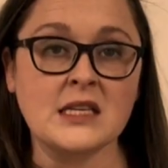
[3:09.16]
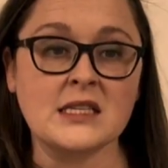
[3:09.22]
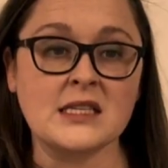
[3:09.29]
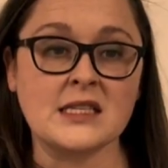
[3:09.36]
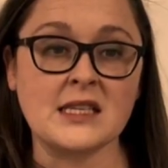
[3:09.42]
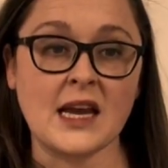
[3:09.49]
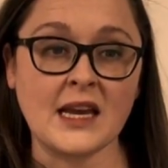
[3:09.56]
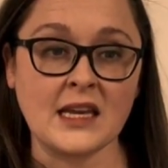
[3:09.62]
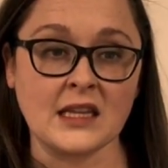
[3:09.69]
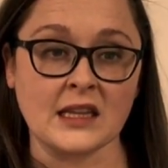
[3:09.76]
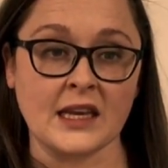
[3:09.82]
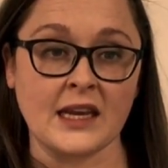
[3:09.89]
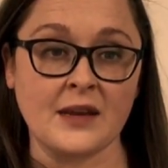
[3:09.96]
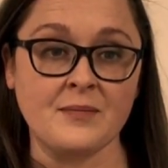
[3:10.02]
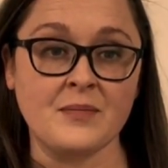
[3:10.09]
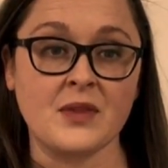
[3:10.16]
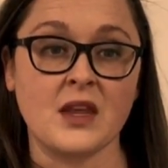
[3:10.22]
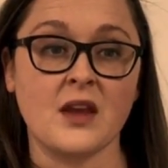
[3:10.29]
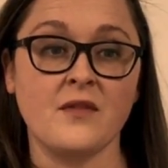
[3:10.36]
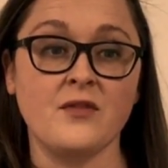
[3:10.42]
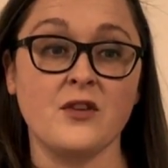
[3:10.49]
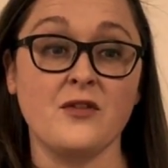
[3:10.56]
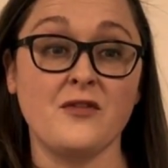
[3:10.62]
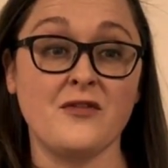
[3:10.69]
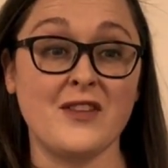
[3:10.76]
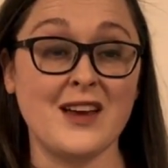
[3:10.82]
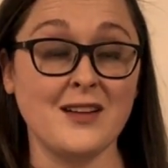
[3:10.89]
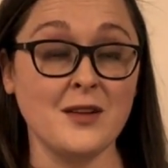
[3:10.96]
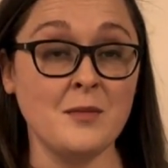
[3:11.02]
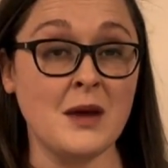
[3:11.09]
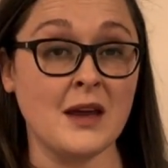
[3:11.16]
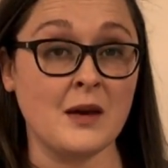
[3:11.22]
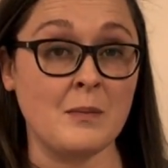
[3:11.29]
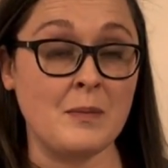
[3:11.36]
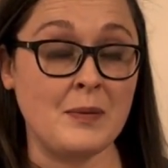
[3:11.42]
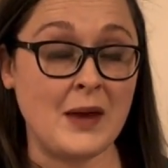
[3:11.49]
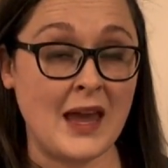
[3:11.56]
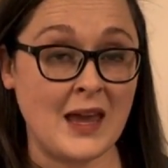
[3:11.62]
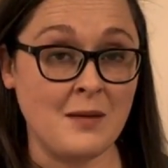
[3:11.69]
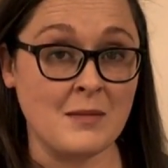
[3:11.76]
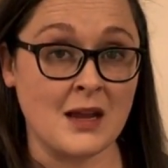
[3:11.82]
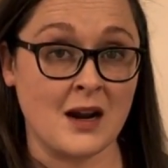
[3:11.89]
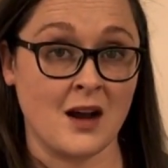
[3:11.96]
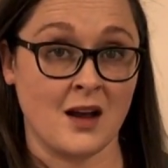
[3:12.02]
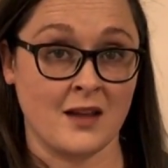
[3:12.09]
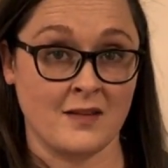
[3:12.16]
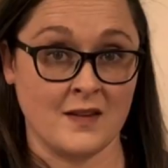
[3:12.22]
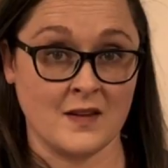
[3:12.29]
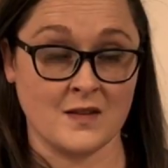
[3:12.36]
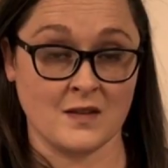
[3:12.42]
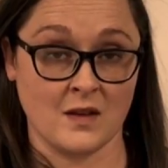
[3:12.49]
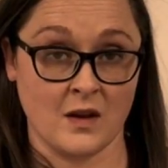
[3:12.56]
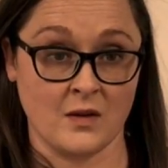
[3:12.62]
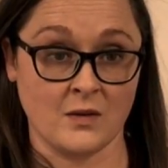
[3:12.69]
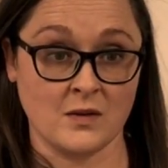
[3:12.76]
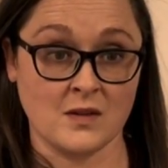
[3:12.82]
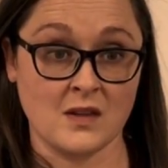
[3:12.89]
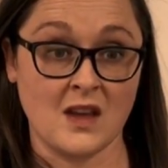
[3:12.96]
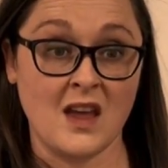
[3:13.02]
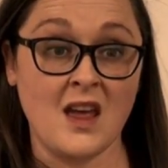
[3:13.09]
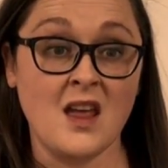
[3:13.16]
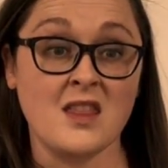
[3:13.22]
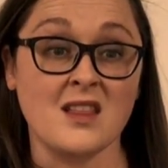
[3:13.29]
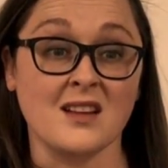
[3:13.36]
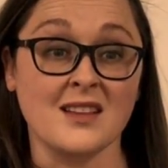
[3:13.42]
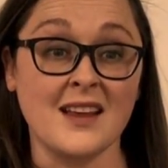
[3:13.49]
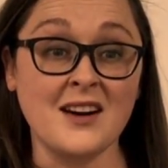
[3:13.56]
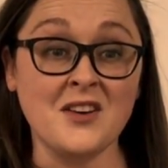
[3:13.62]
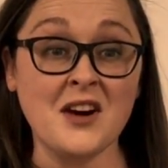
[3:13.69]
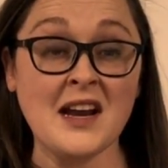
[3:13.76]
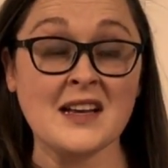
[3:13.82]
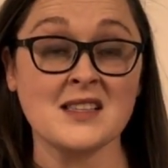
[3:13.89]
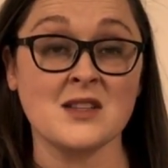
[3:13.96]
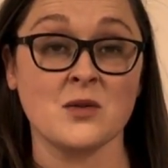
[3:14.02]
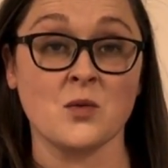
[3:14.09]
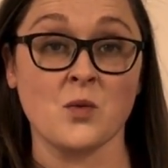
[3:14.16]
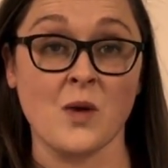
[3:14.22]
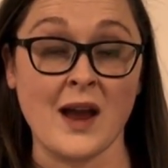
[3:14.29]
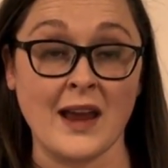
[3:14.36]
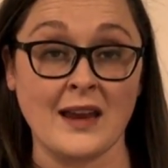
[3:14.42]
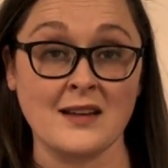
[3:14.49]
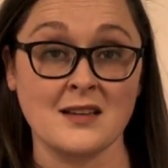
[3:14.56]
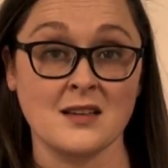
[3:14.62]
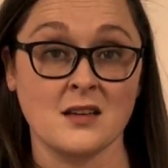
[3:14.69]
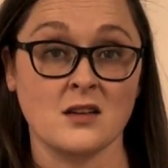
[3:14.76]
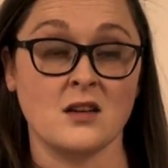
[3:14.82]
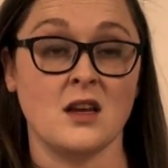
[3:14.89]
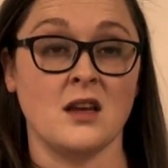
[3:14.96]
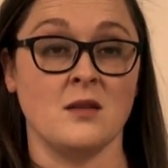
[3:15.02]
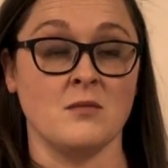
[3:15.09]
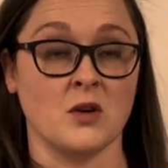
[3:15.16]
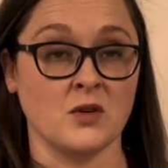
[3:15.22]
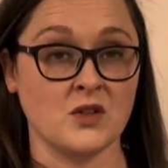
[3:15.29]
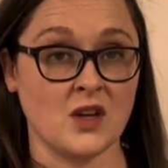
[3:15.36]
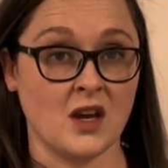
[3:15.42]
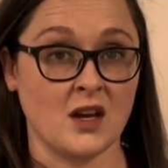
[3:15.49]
Secondly, if you fail to make a payment on these loans, the lender has the right, in most